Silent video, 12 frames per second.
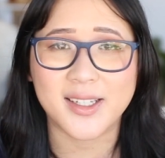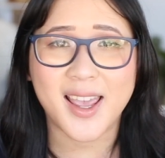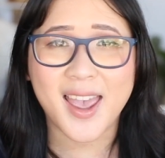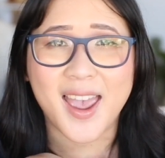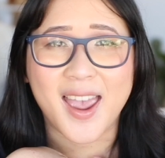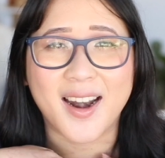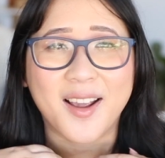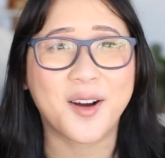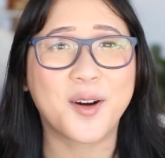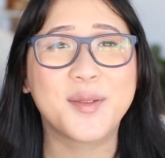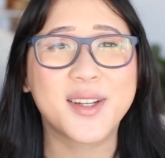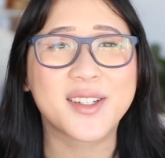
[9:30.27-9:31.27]
it, and I
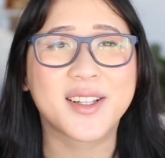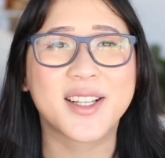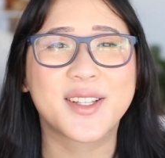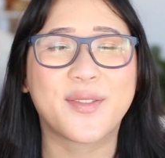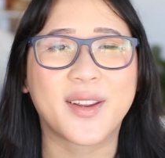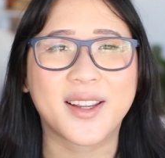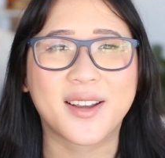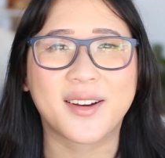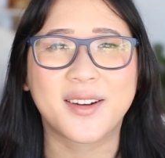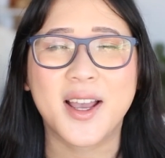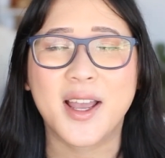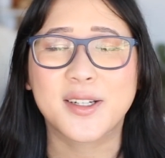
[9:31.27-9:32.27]
hope you enjoyed this
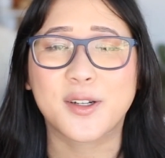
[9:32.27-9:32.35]
video.